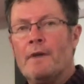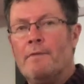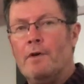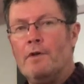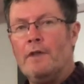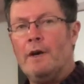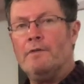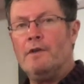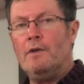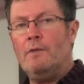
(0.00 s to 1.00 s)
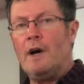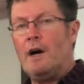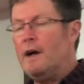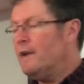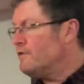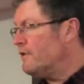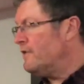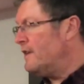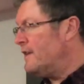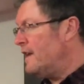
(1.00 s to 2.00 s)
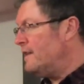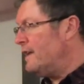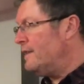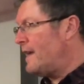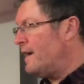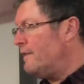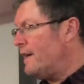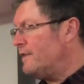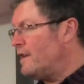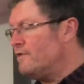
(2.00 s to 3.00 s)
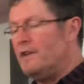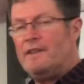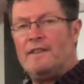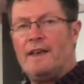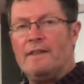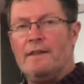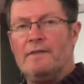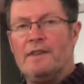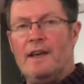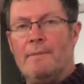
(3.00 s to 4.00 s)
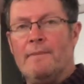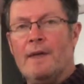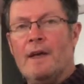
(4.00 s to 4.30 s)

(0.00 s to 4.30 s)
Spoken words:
for those who are interested in the direct entry detective scheme.